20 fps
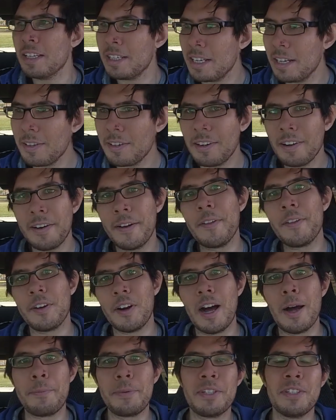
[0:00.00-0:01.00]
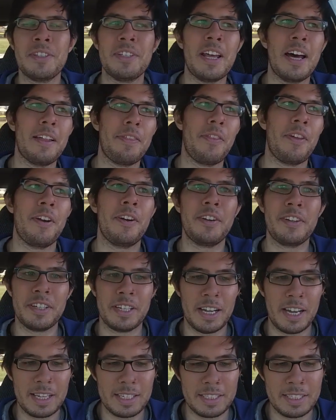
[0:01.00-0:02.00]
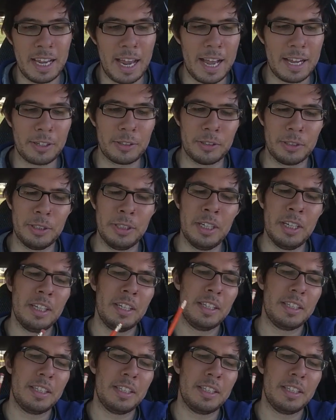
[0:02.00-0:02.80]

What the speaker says: Now, there are other options out there. You got Tackle,